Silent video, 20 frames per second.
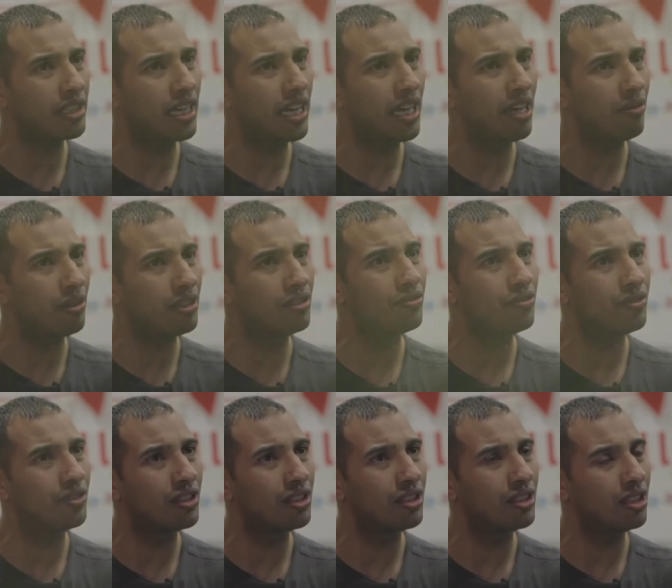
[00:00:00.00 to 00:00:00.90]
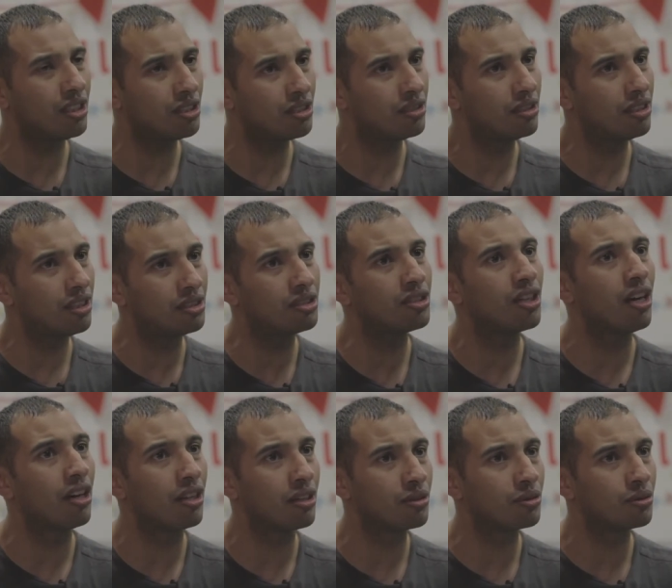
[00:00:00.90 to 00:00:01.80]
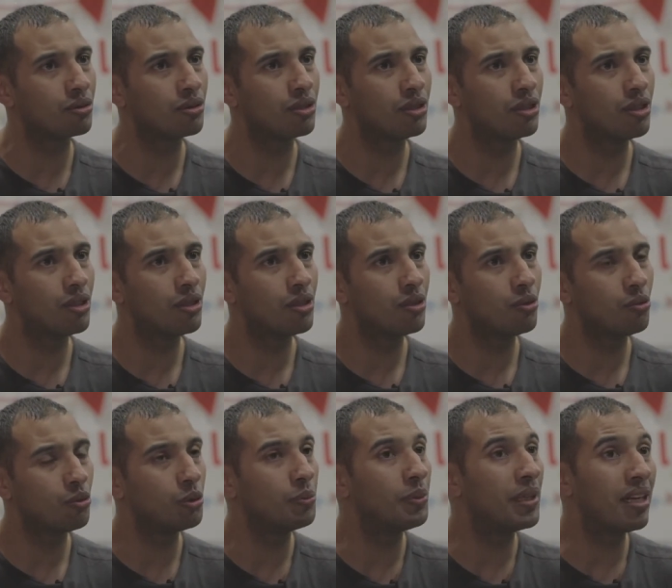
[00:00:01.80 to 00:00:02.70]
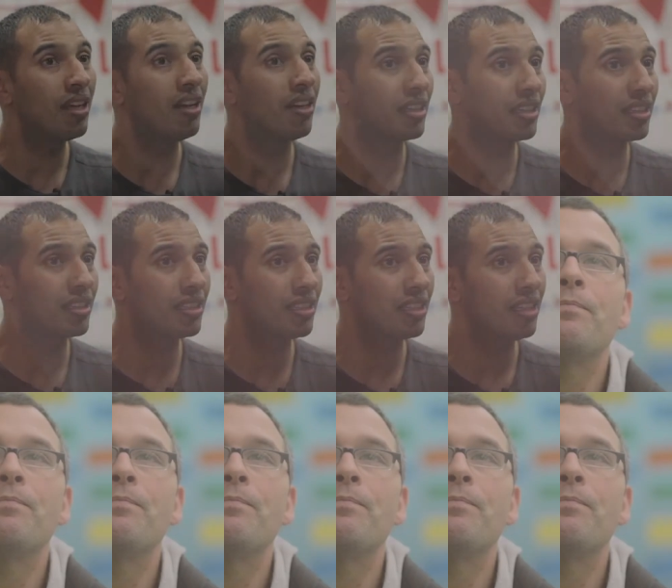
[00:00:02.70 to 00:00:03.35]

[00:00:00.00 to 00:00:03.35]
caring for a, a child would be like.